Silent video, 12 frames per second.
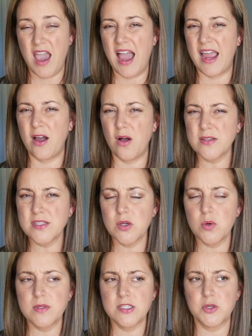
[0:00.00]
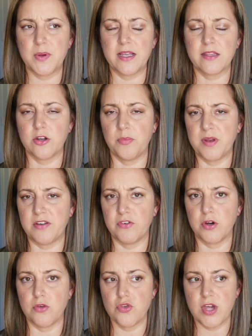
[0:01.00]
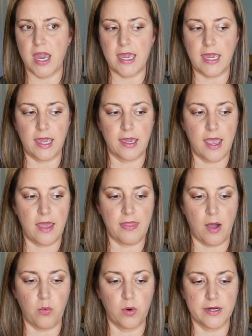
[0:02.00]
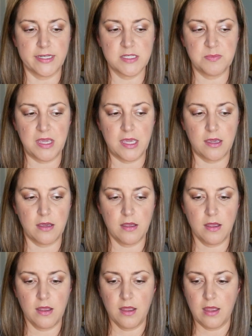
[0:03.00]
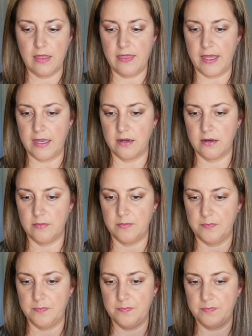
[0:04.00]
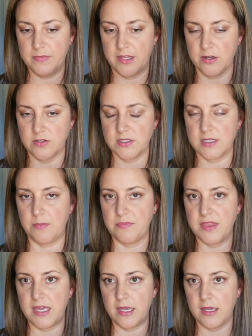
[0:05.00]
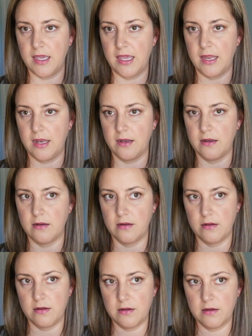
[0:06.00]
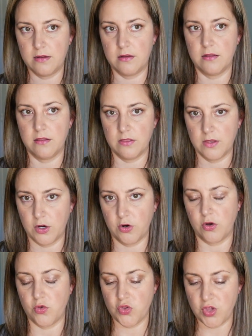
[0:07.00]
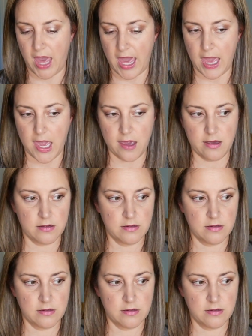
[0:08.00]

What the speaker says: I also was doing a little bit of crocheting, and that worries me that there's something in the crochet